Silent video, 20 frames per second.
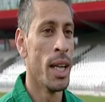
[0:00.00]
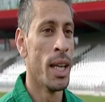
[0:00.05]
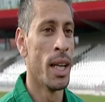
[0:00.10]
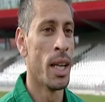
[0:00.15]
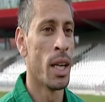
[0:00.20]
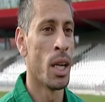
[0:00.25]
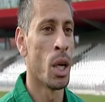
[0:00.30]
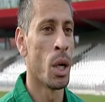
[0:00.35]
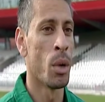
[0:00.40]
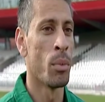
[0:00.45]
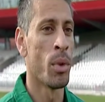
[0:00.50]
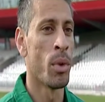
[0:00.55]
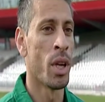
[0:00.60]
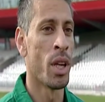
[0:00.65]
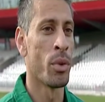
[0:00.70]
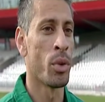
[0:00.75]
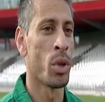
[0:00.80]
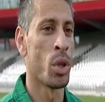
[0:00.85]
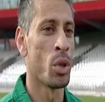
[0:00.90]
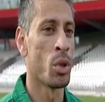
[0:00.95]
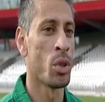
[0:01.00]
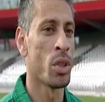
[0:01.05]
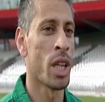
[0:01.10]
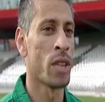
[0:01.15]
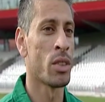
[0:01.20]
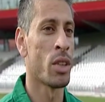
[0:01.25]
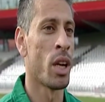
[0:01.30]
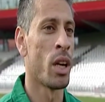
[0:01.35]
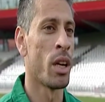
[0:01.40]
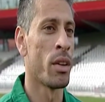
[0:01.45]
And if we can use
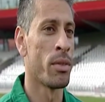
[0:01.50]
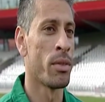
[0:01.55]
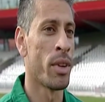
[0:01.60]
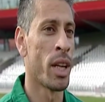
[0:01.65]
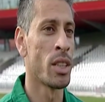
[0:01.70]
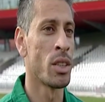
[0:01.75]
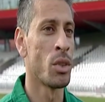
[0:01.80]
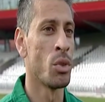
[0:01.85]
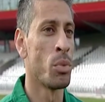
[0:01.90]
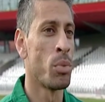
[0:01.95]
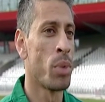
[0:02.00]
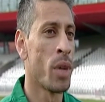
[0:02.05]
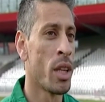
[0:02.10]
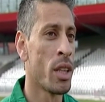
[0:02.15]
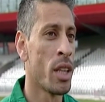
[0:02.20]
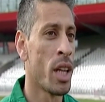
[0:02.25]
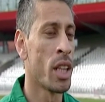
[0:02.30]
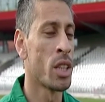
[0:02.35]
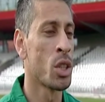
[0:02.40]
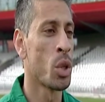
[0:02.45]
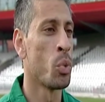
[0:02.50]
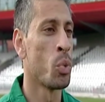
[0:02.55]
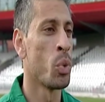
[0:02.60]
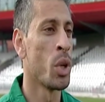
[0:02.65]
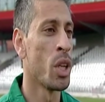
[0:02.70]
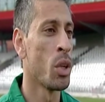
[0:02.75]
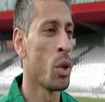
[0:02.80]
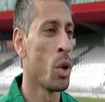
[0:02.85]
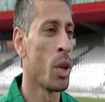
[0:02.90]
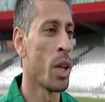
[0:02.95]
that to our advantage, we've played there, so
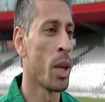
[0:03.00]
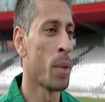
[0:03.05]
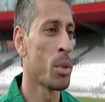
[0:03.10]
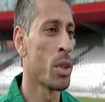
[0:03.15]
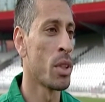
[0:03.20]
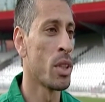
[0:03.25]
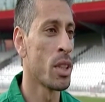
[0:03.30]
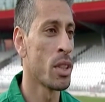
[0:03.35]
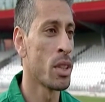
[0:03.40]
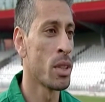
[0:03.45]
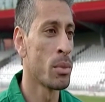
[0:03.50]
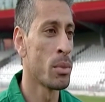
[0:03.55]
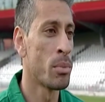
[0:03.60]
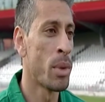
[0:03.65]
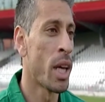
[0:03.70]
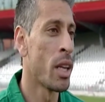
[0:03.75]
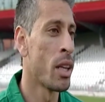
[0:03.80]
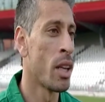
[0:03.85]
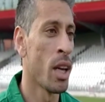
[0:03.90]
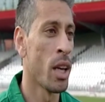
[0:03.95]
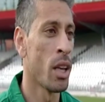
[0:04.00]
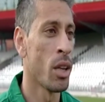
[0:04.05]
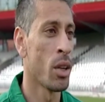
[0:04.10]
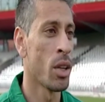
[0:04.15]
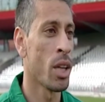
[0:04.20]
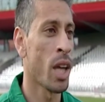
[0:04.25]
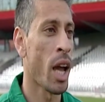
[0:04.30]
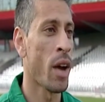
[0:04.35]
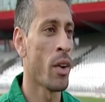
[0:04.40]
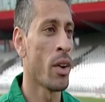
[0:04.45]
we know them conditions better than any
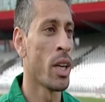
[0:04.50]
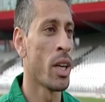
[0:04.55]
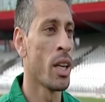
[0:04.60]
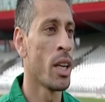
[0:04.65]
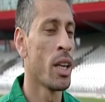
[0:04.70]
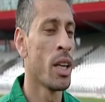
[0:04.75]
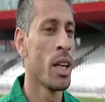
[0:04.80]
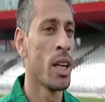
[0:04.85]
other county.